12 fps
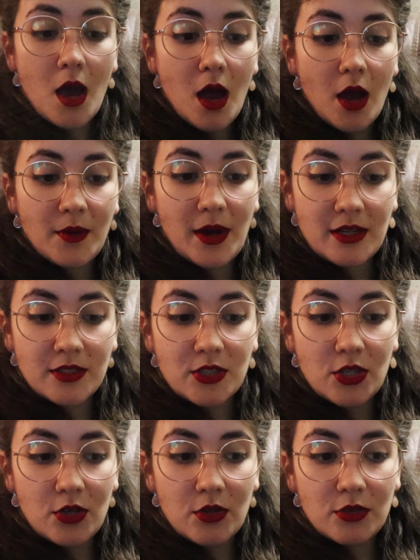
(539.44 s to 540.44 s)
Alright,
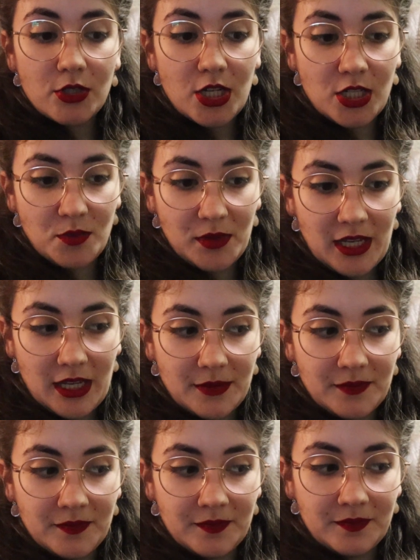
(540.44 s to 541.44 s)
so change of
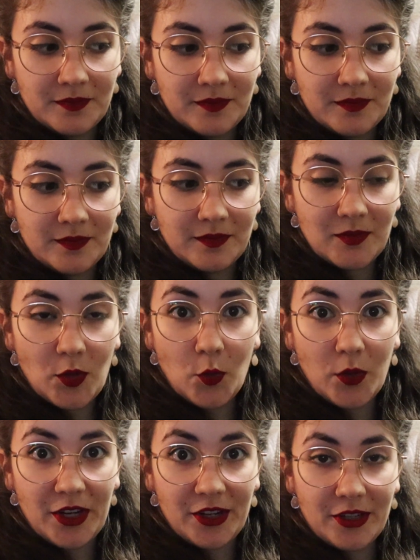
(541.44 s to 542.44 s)
plan.
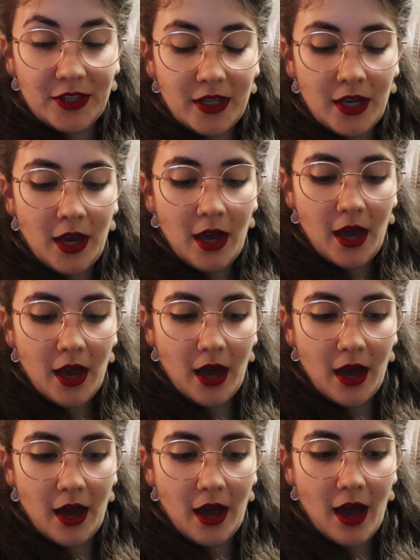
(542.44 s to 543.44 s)
Weird.
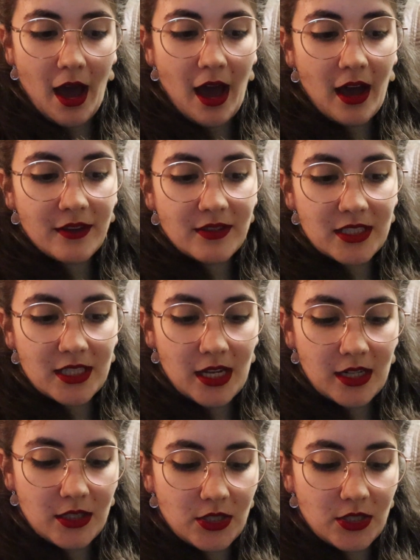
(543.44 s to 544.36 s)
I've decided